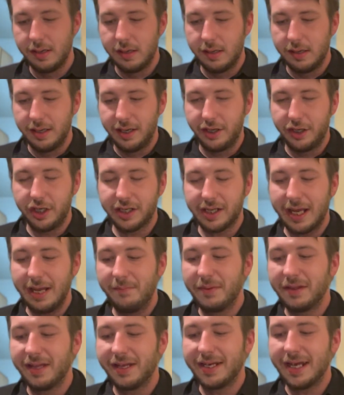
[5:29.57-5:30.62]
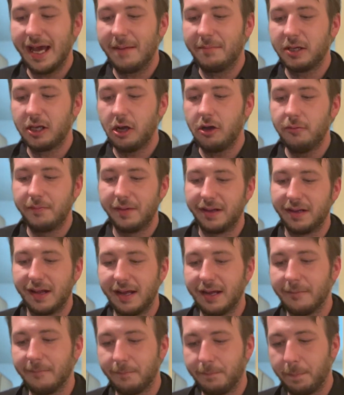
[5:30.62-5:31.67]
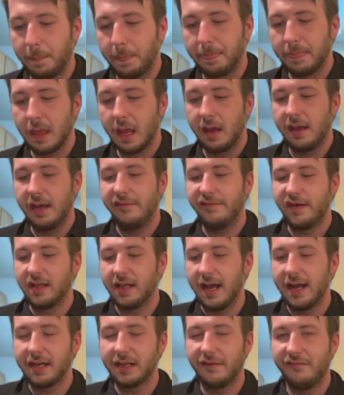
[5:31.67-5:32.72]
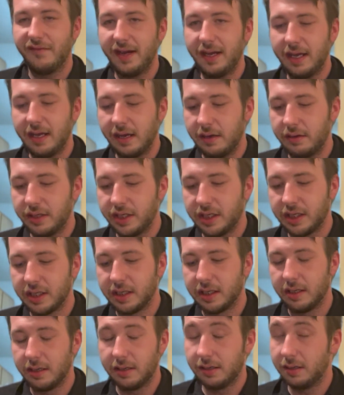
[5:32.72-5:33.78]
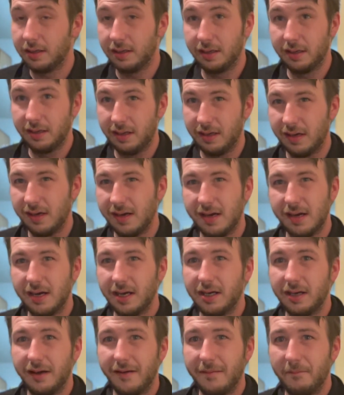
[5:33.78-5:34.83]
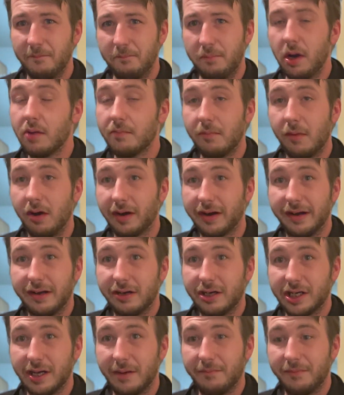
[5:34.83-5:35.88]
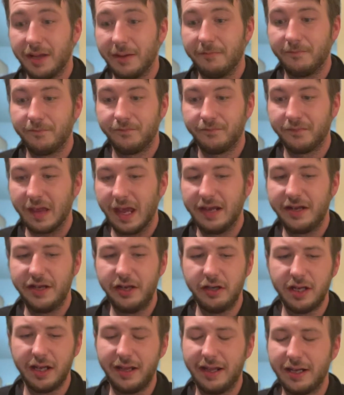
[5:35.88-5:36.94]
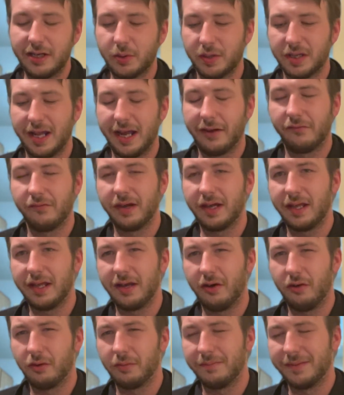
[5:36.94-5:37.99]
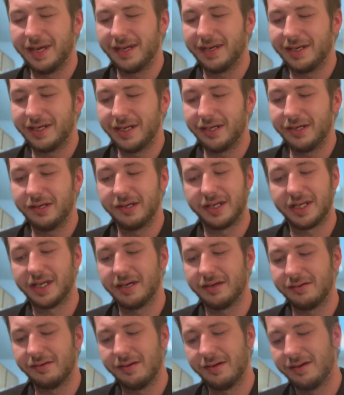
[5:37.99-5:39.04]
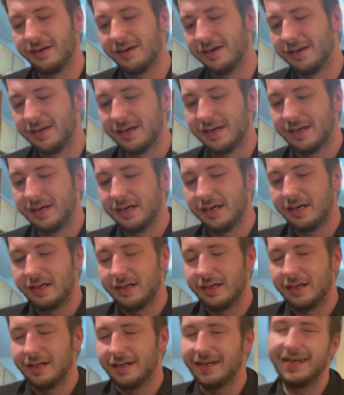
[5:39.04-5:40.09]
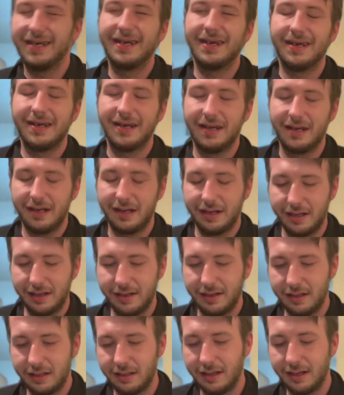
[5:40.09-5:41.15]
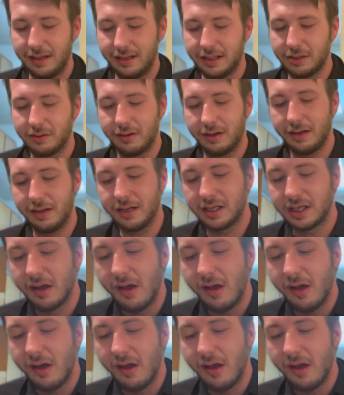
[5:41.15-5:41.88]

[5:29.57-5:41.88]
You're just keeping the tabs open. Like, if you like the video, just bookmark it or something. And usually these were like really old men too, so it is what it is.